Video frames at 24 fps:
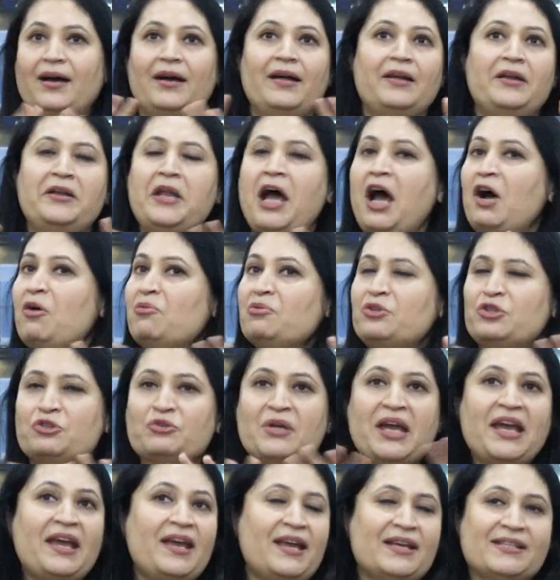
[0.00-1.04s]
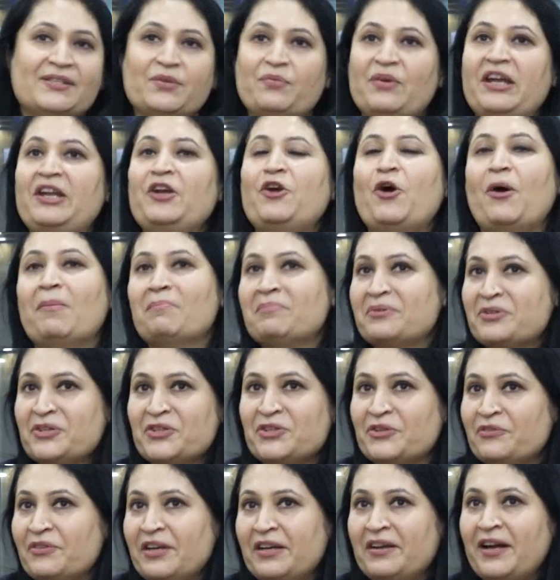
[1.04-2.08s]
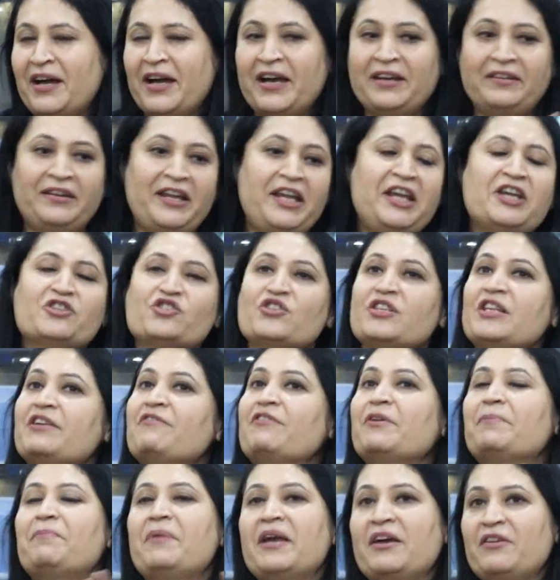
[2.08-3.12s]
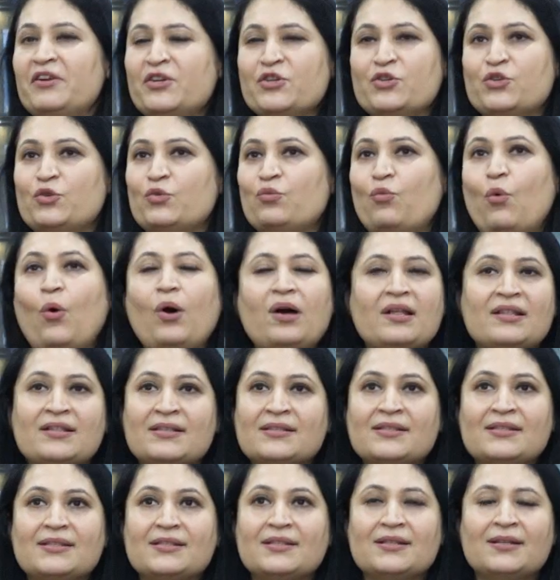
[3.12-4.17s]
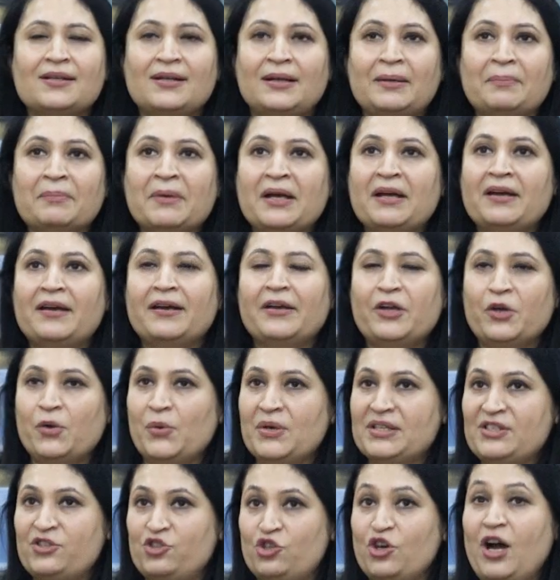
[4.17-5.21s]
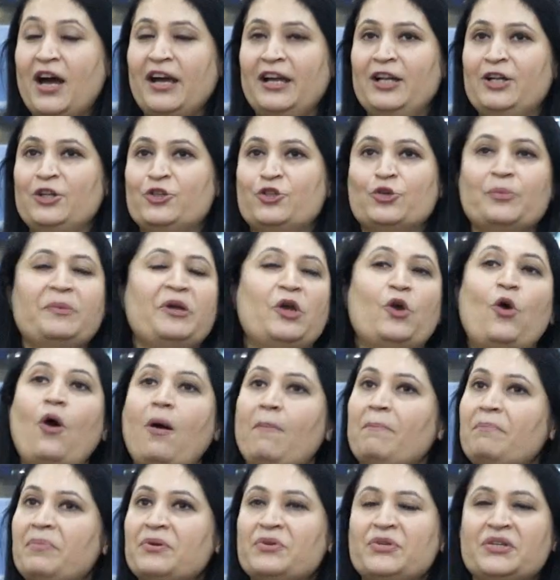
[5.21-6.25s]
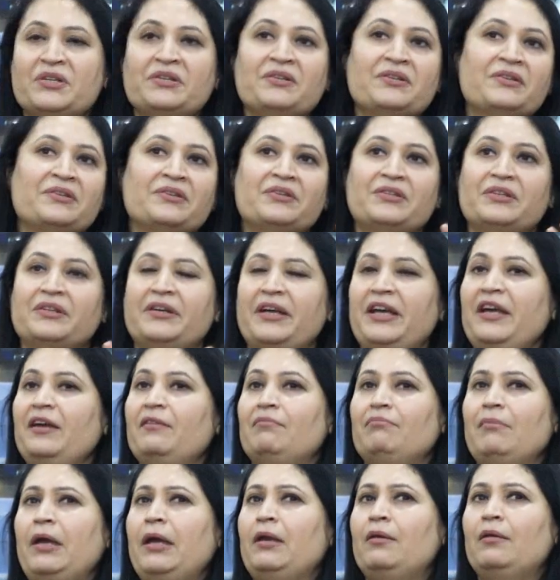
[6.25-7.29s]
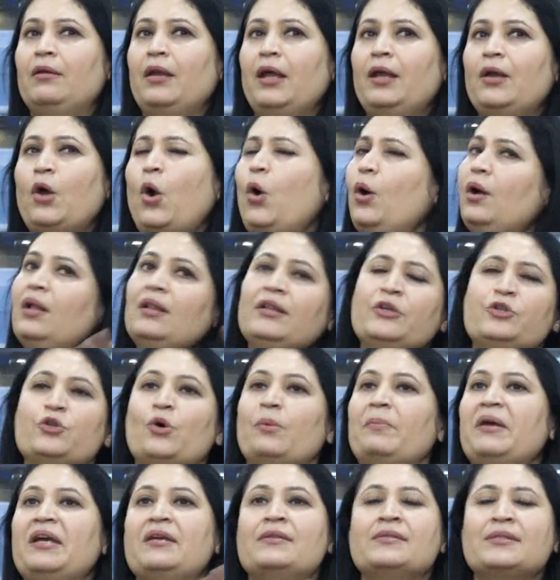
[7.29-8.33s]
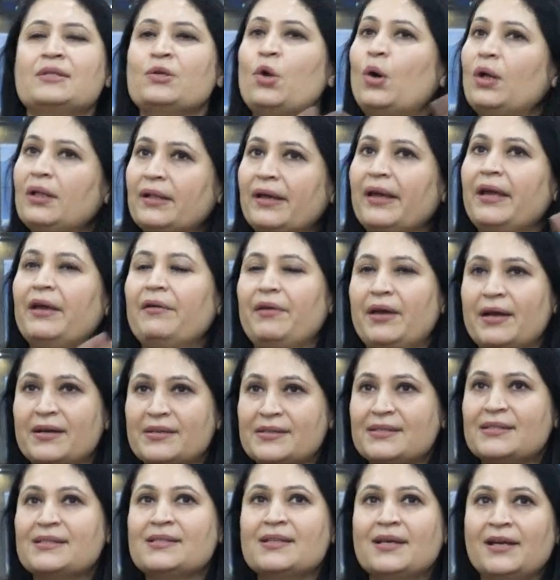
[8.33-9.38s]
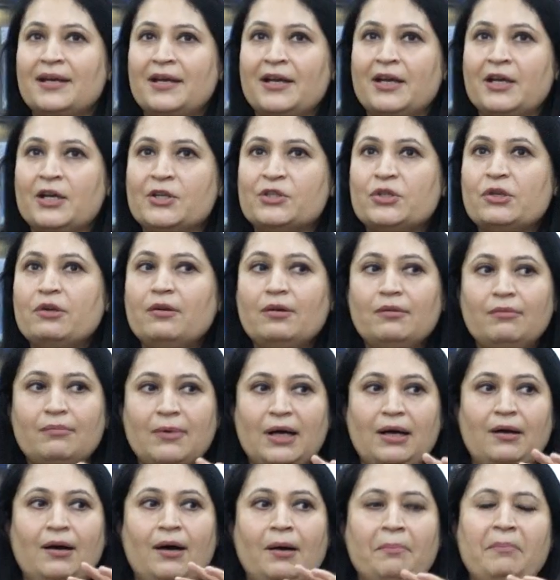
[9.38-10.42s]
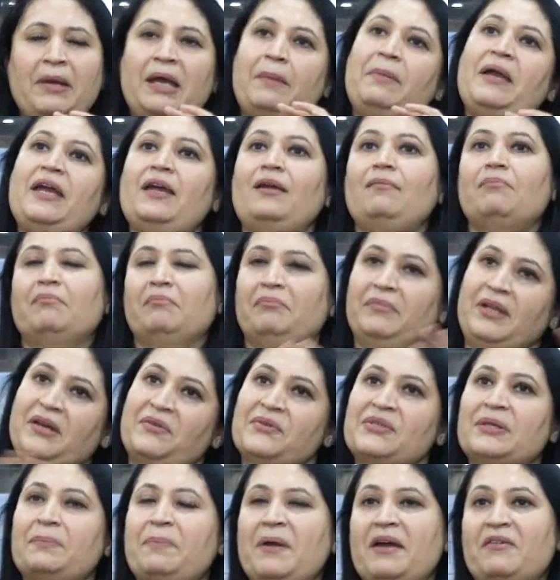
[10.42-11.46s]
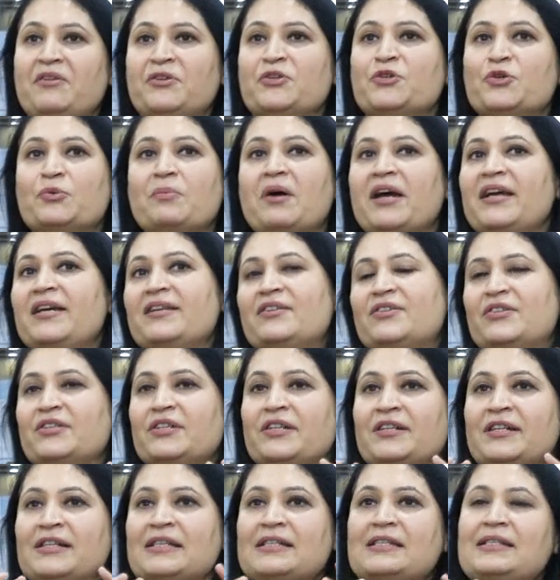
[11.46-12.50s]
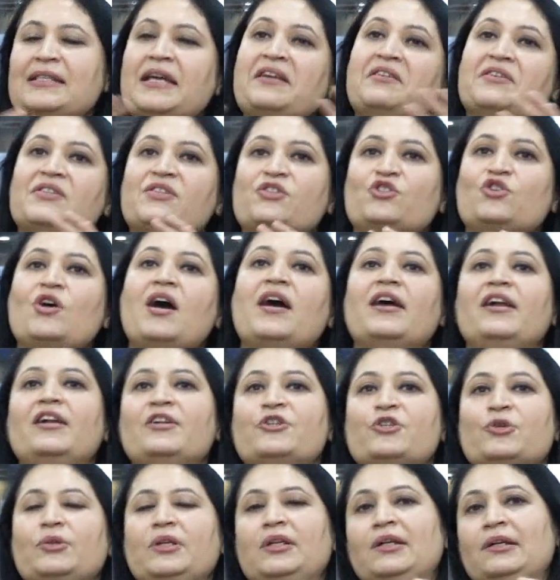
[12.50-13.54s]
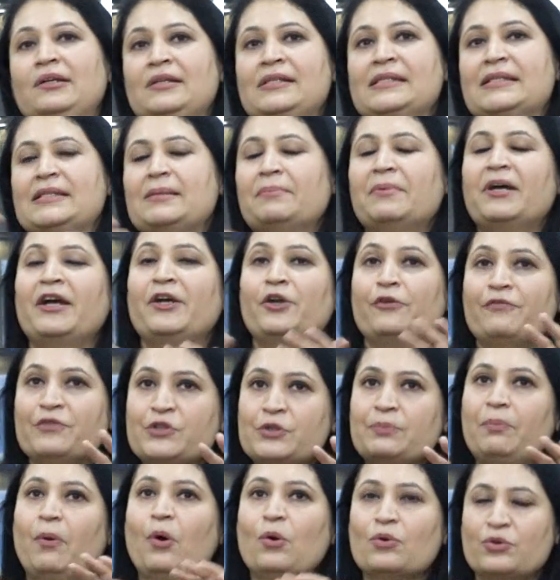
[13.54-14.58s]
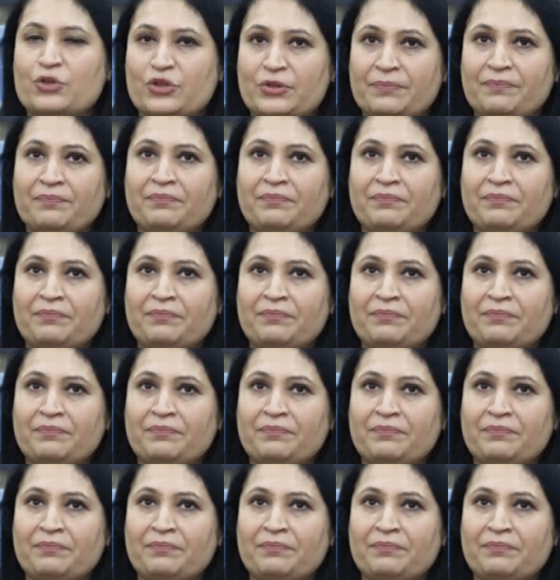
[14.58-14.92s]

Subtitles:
Now today is a very competitive era, and each and every parent wants his child to be competent in all the domains and all the areas. So maybe there is a parent who might send his child to learn some kind of a sport.